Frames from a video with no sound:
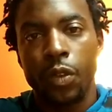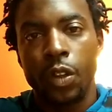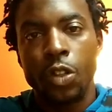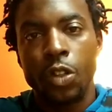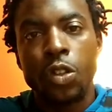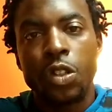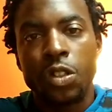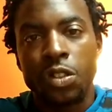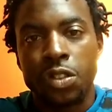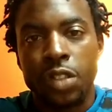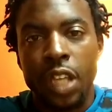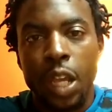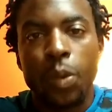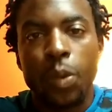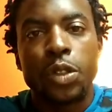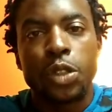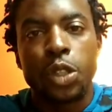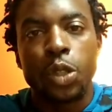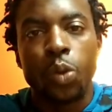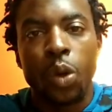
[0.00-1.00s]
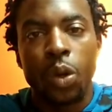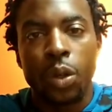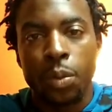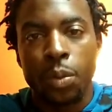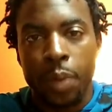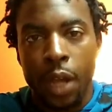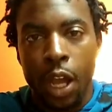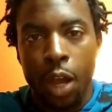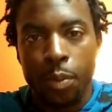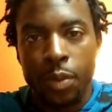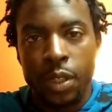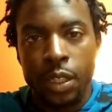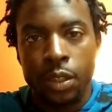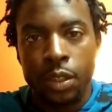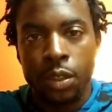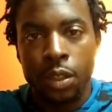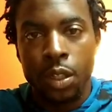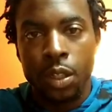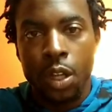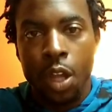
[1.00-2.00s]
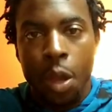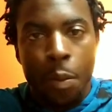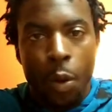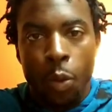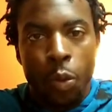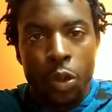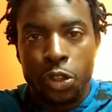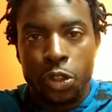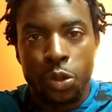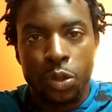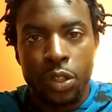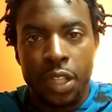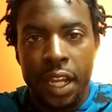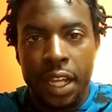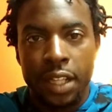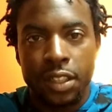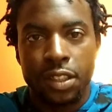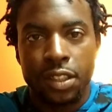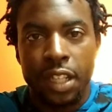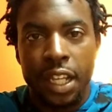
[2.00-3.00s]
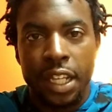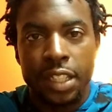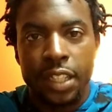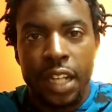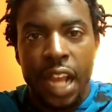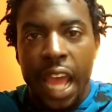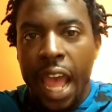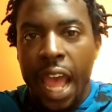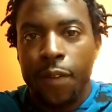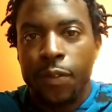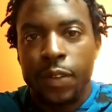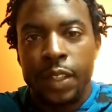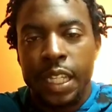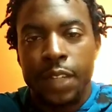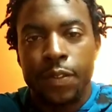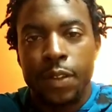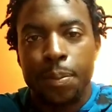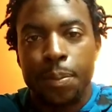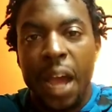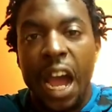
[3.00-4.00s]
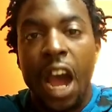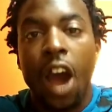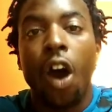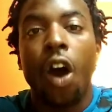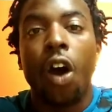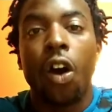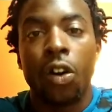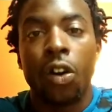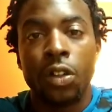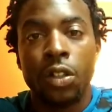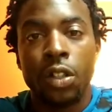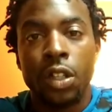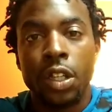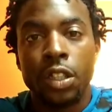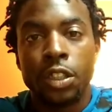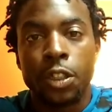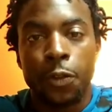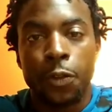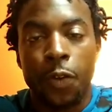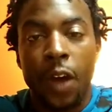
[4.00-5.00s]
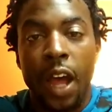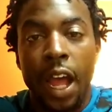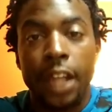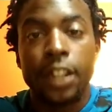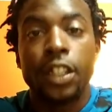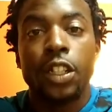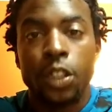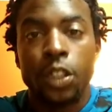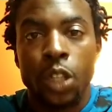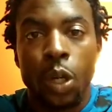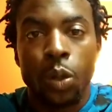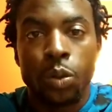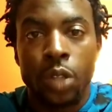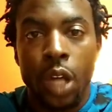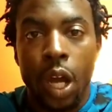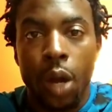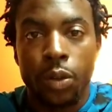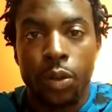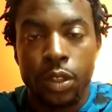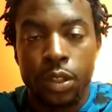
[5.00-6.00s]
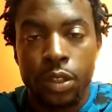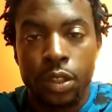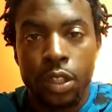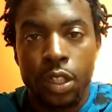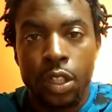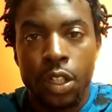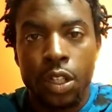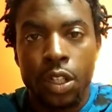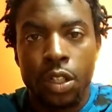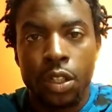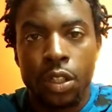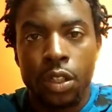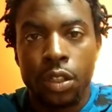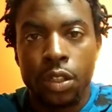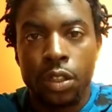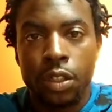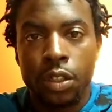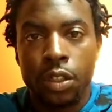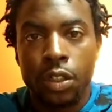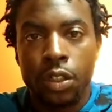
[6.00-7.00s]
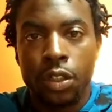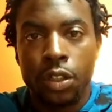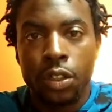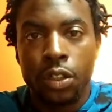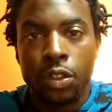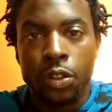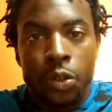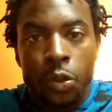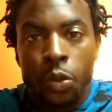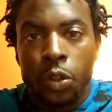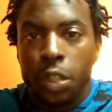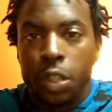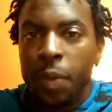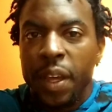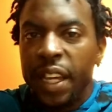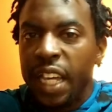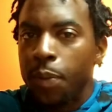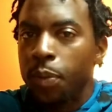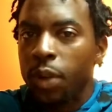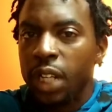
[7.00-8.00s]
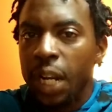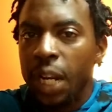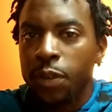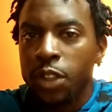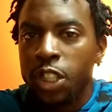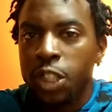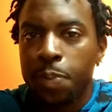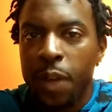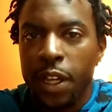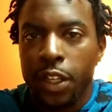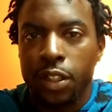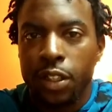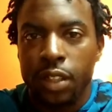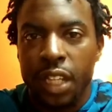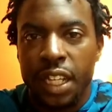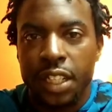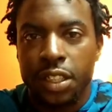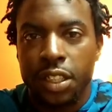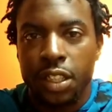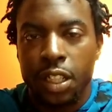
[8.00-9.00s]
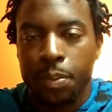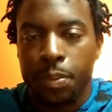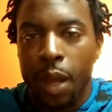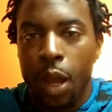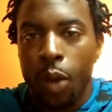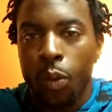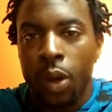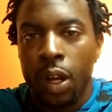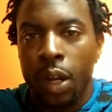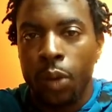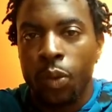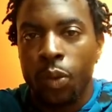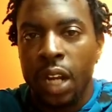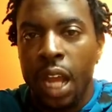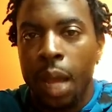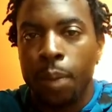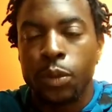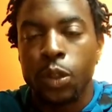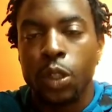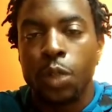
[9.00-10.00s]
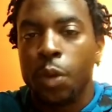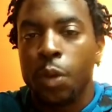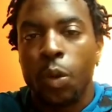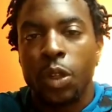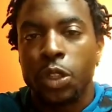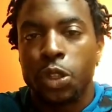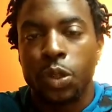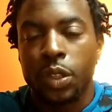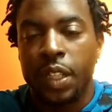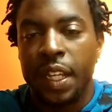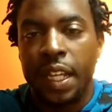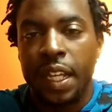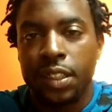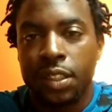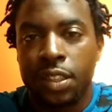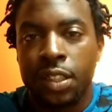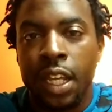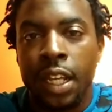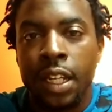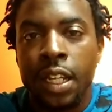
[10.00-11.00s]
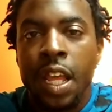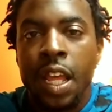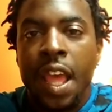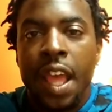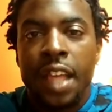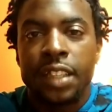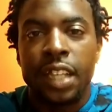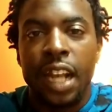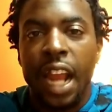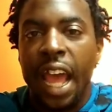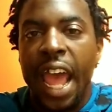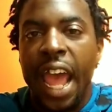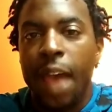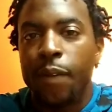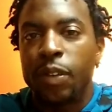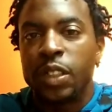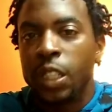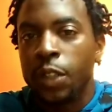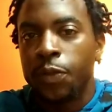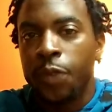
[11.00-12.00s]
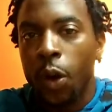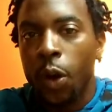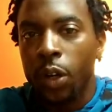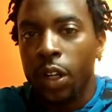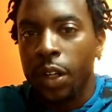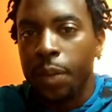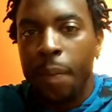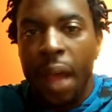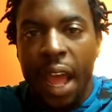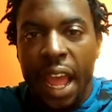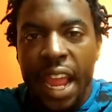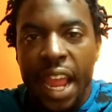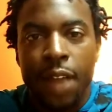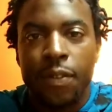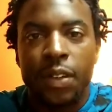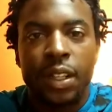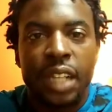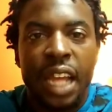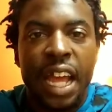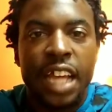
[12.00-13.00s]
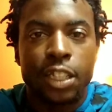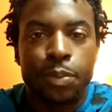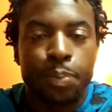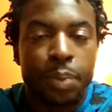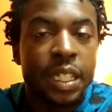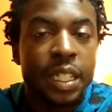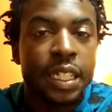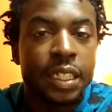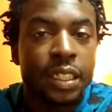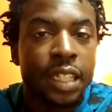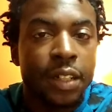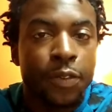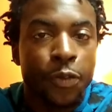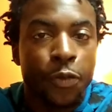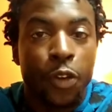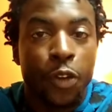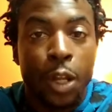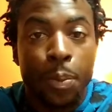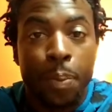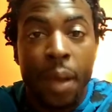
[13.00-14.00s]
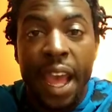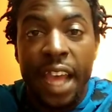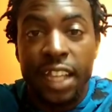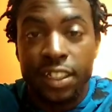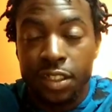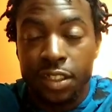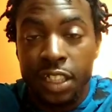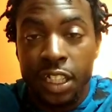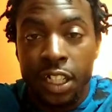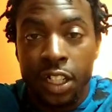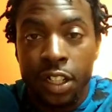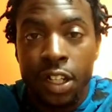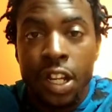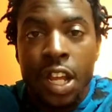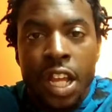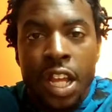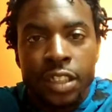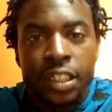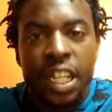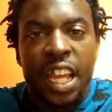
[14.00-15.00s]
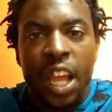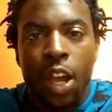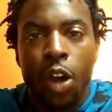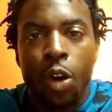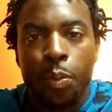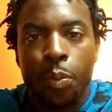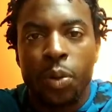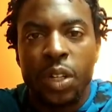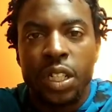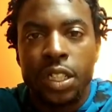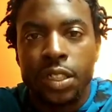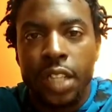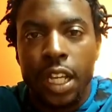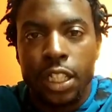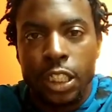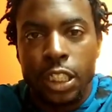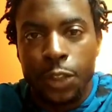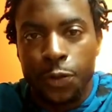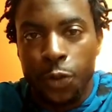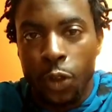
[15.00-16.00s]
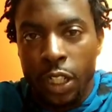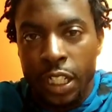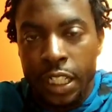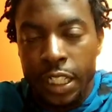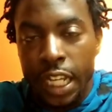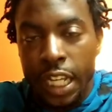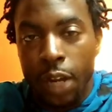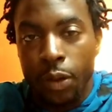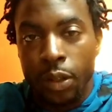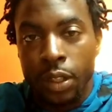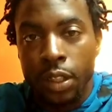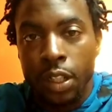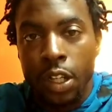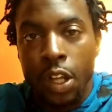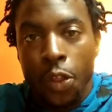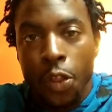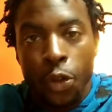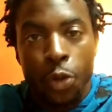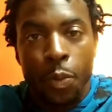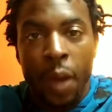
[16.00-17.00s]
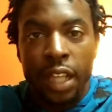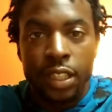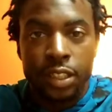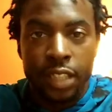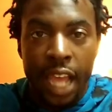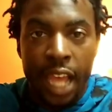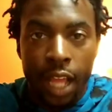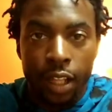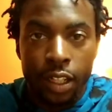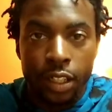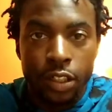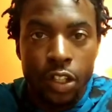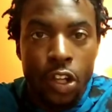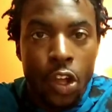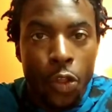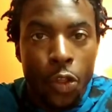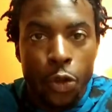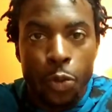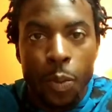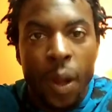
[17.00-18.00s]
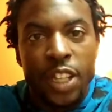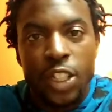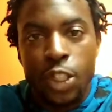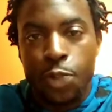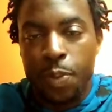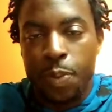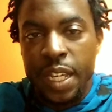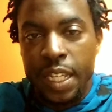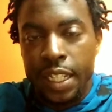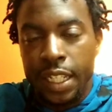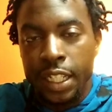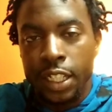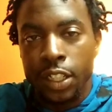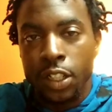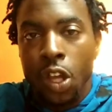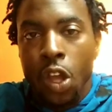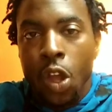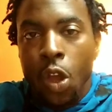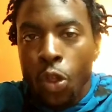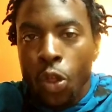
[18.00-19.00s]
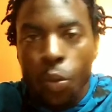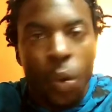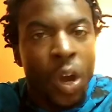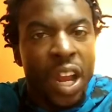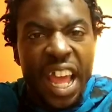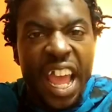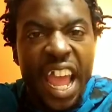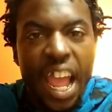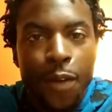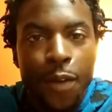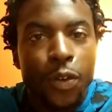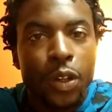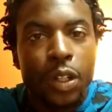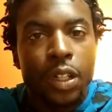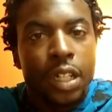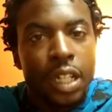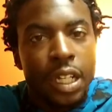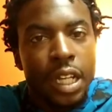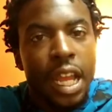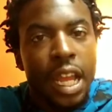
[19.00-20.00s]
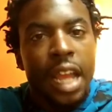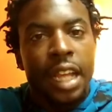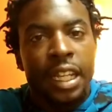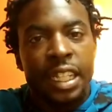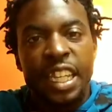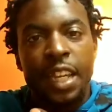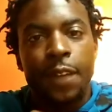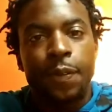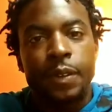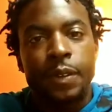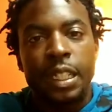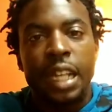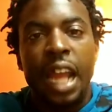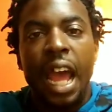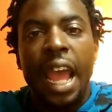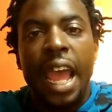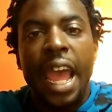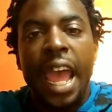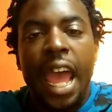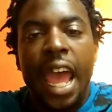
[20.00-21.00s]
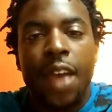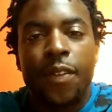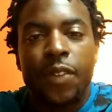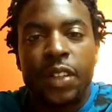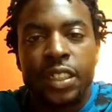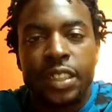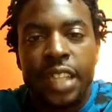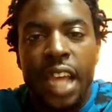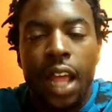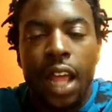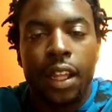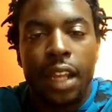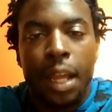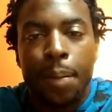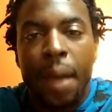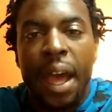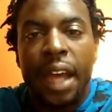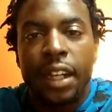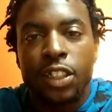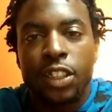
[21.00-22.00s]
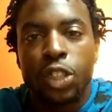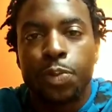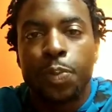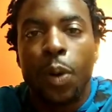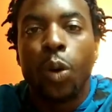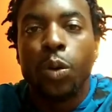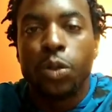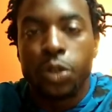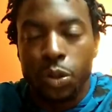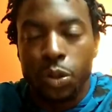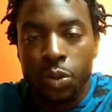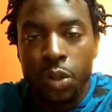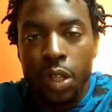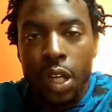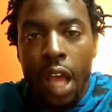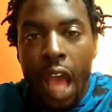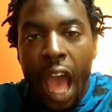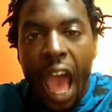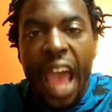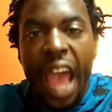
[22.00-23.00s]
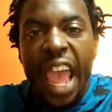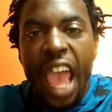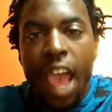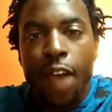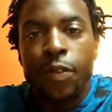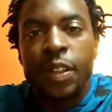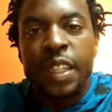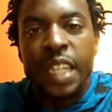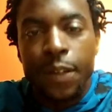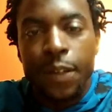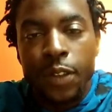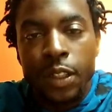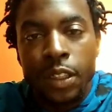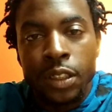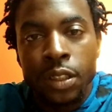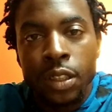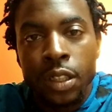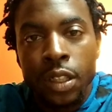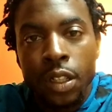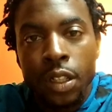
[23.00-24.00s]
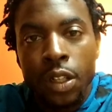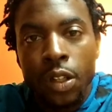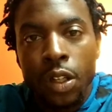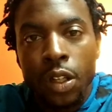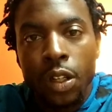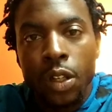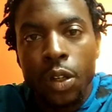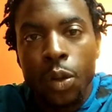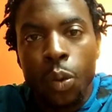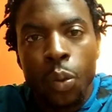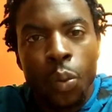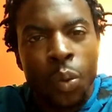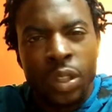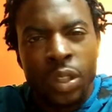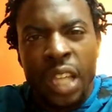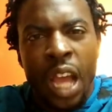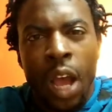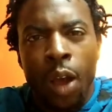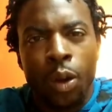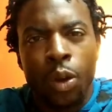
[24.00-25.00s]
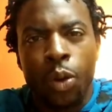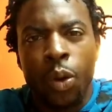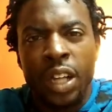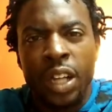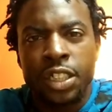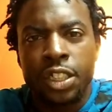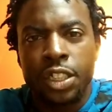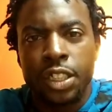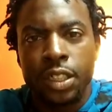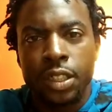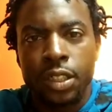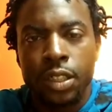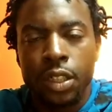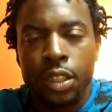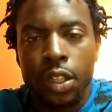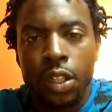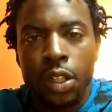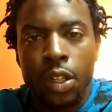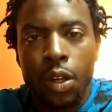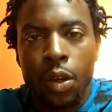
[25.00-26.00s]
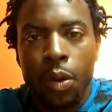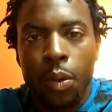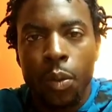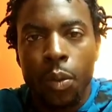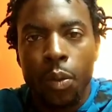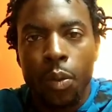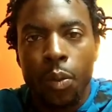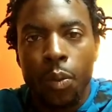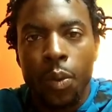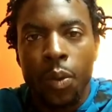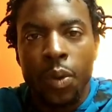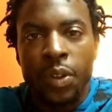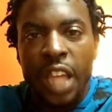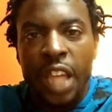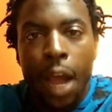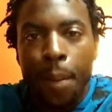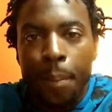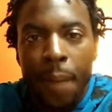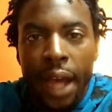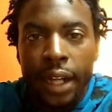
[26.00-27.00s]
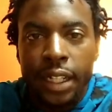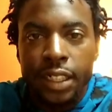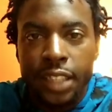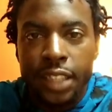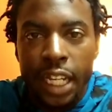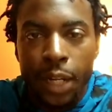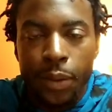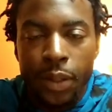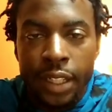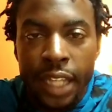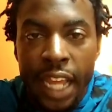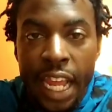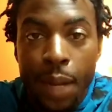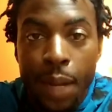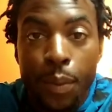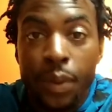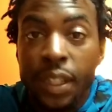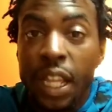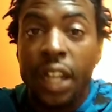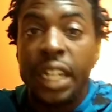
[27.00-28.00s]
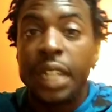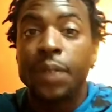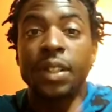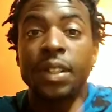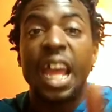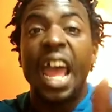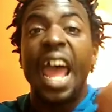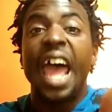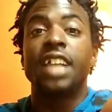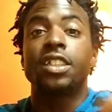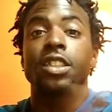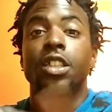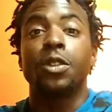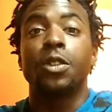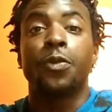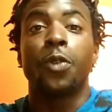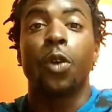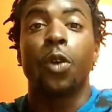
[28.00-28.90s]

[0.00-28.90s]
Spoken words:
You can say what you want about me, but what you can't say is that I haven't given my all to find your daughter. You can make up whatever speculation about what I'm doing, but what you can't say is that I haven't devoted my every last being for the past year to help bring justice for Kierra. Through my talent, through my speaking, whatever gift that I have and talent at my disposal, I have given without question, without monetary gain, without even asking